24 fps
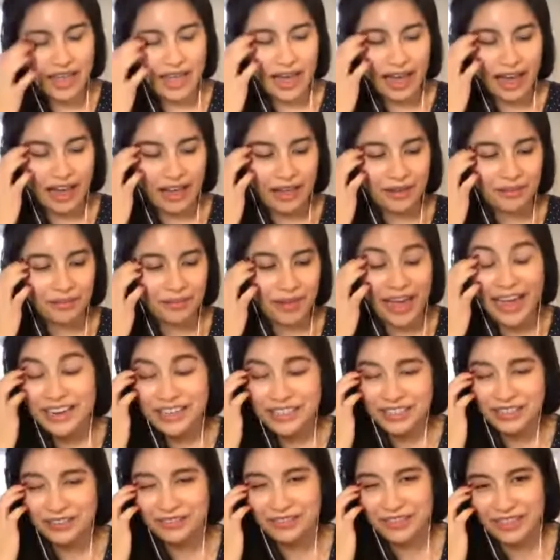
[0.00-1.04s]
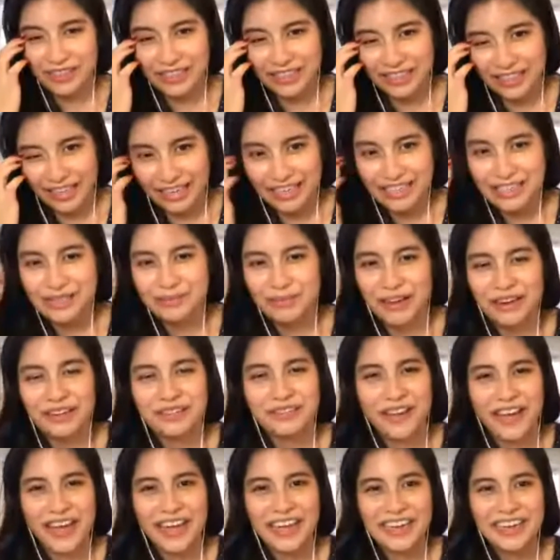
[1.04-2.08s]
Um, I actually really like
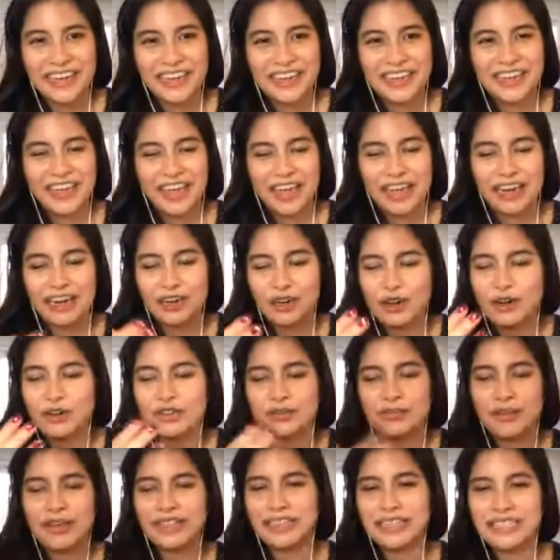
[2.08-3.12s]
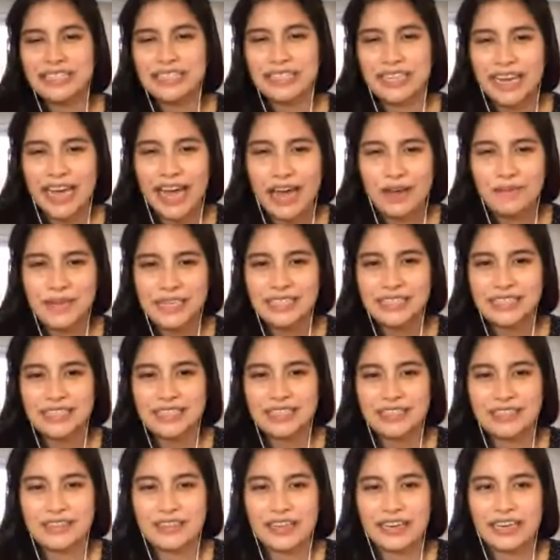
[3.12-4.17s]
Spotify, and it knows my listening habits.
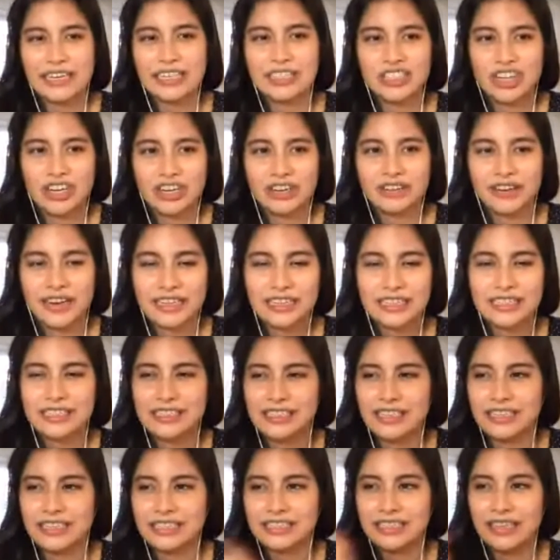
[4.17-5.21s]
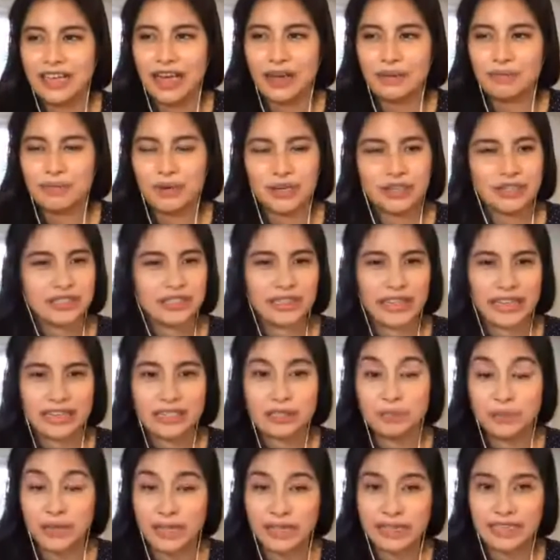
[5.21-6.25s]
So then it generates this uh,
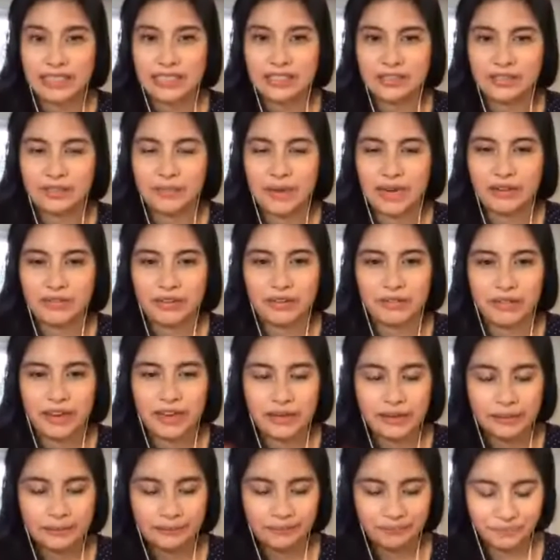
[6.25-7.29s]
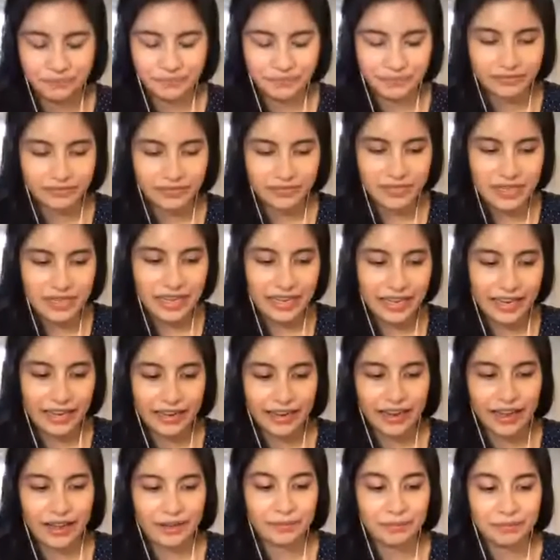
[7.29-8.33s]
personalized playlist for me every week. And
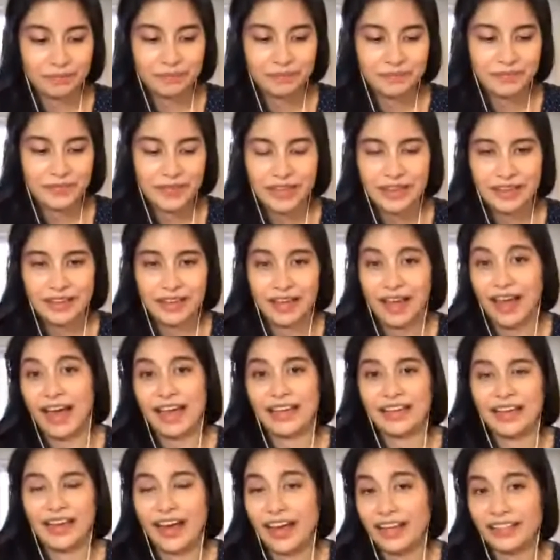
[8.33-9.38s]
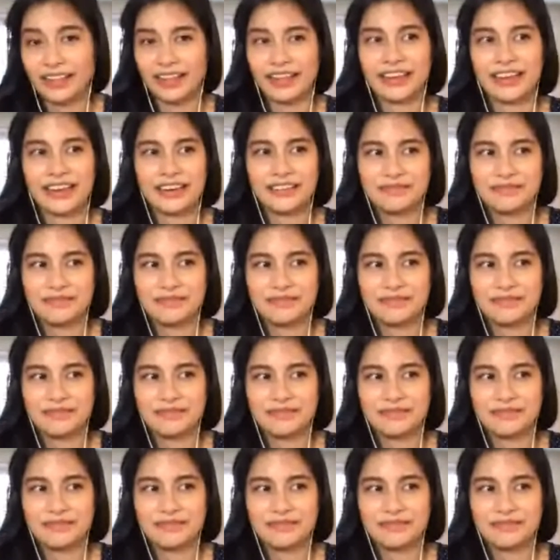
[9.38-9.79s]
um, I, I like it.